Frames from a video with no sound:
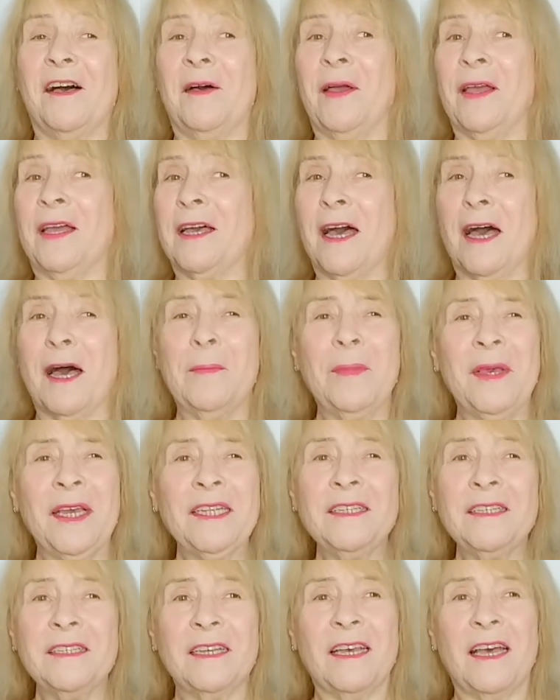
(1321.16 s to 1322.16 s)

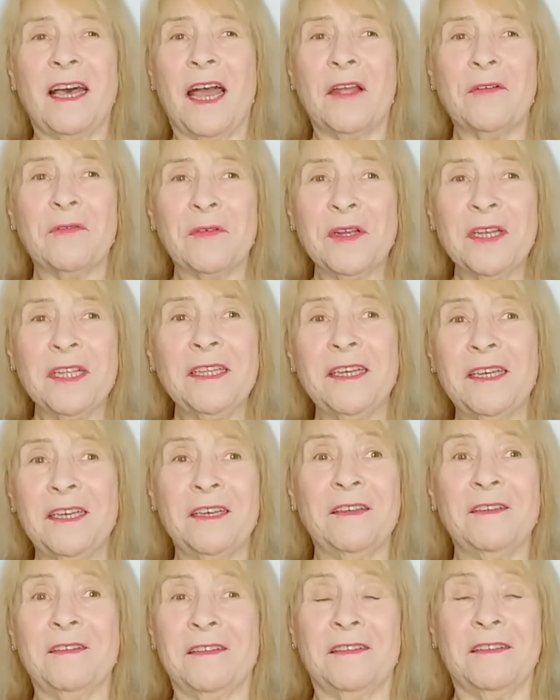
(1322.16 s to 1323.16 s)
comment. I
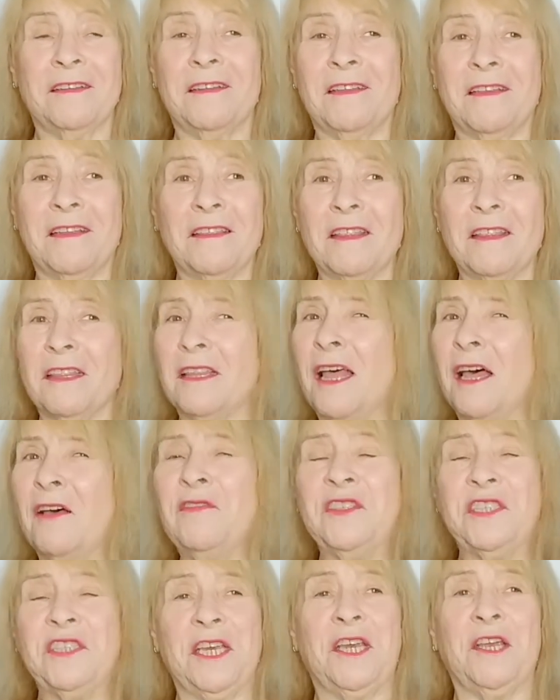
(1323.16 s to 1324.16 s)
really
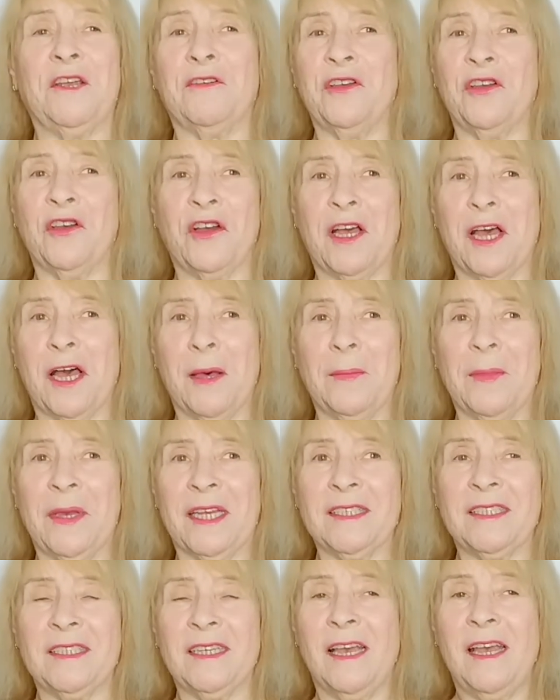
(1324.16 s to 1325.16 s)
love to hear your
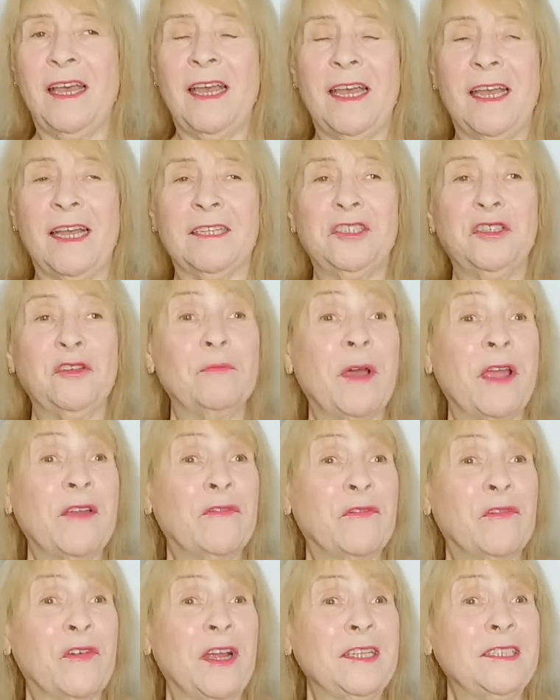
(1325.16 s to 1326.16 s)
comments. And to my
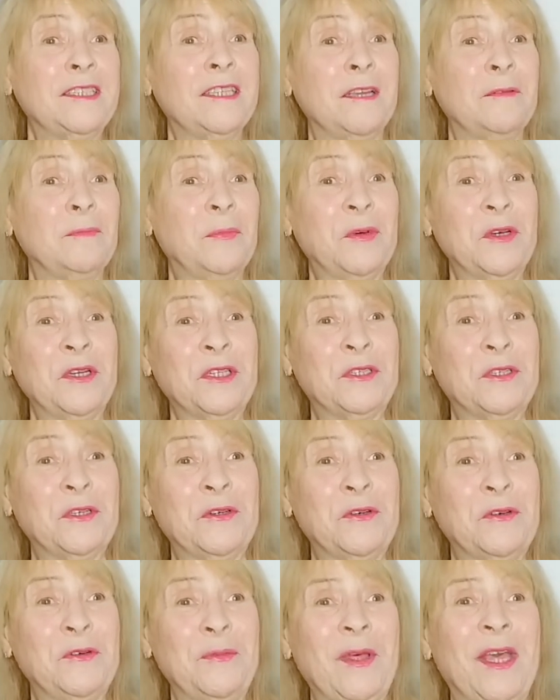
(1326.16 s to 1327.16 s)
friends on
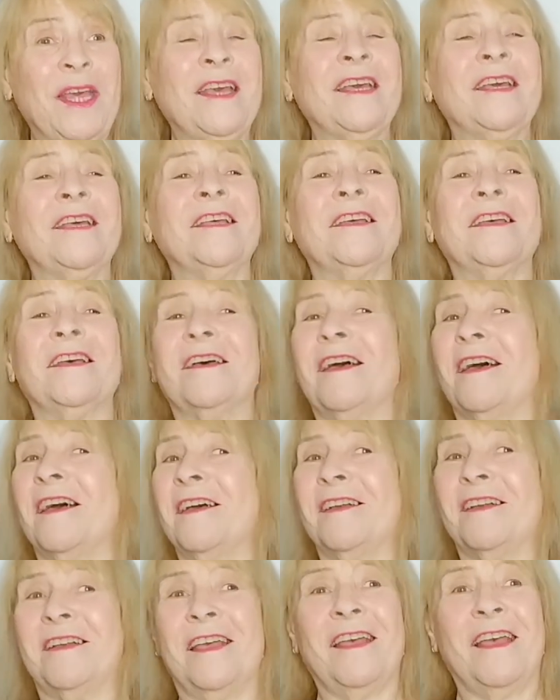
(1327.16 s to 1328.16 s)
BookTube,
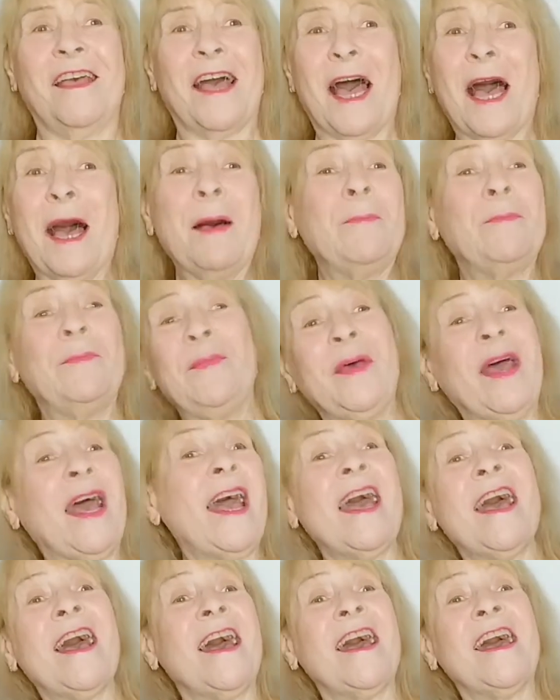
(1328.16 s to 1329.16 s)
I'm
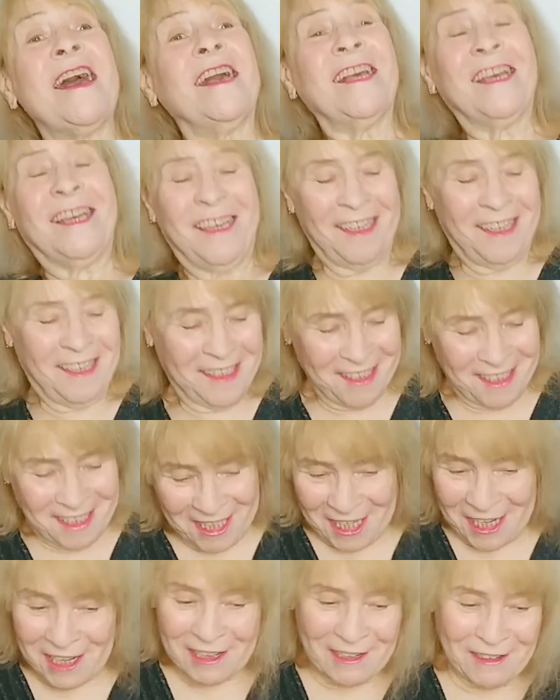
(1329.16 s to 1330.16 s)
back.
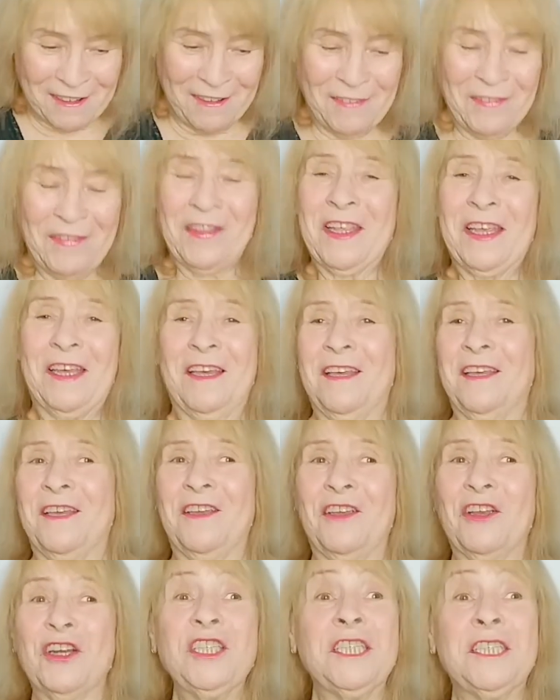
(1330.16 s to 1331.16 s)
So
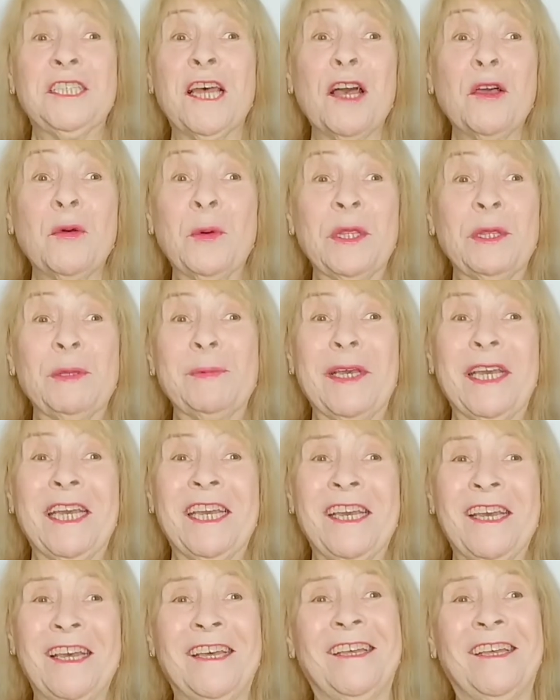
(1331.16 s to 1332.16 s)
you're stuck with
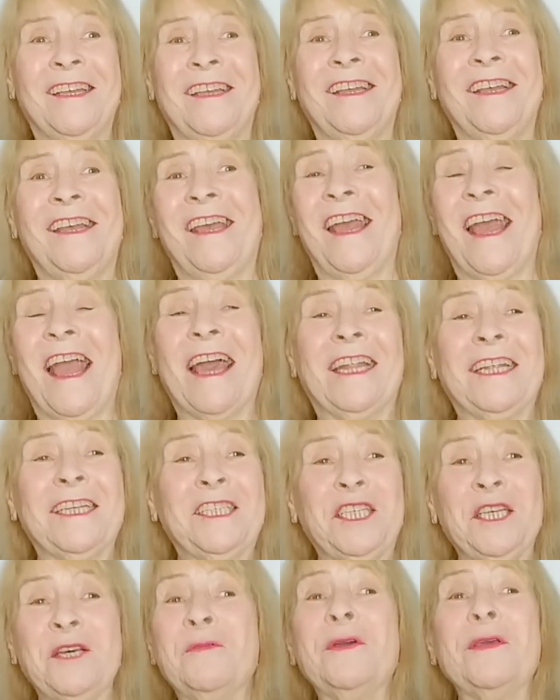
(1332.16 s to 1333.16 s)
me. And
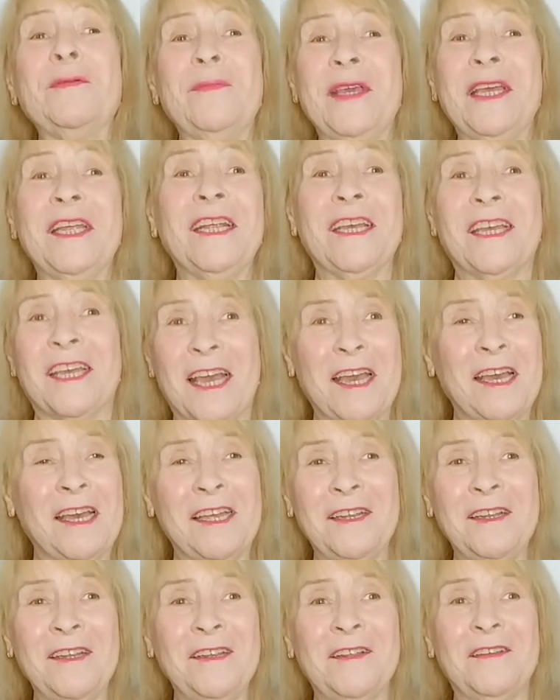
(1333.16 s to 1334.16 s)
until we meet
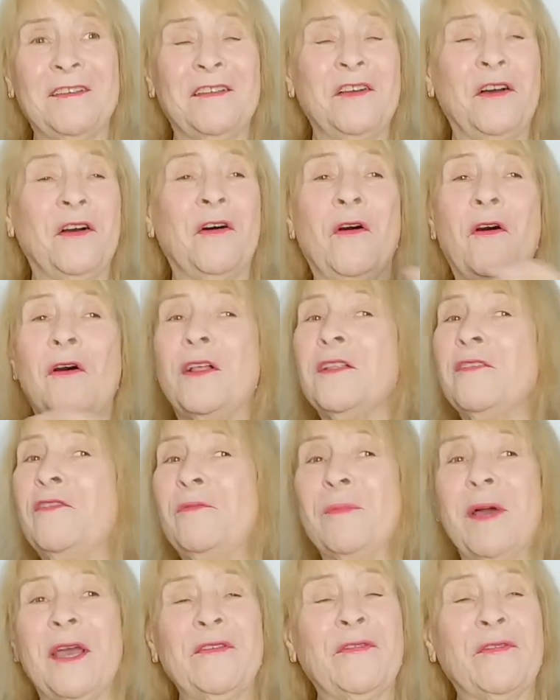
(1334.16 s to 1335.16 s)
again, all of
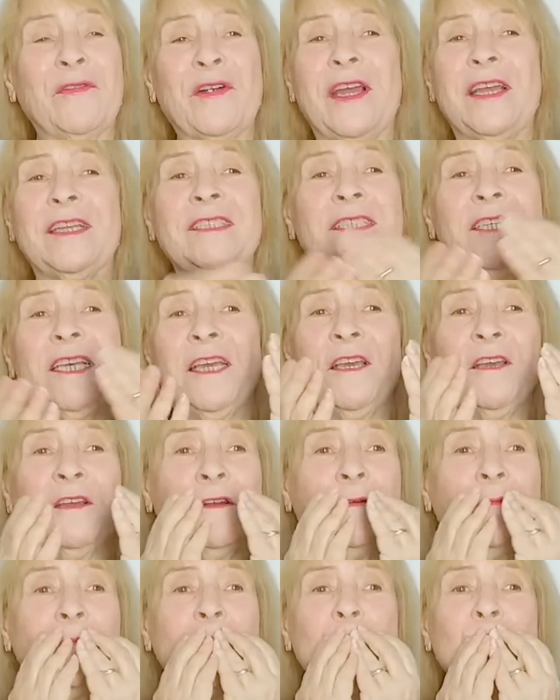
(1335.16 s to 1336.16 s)
my friends here,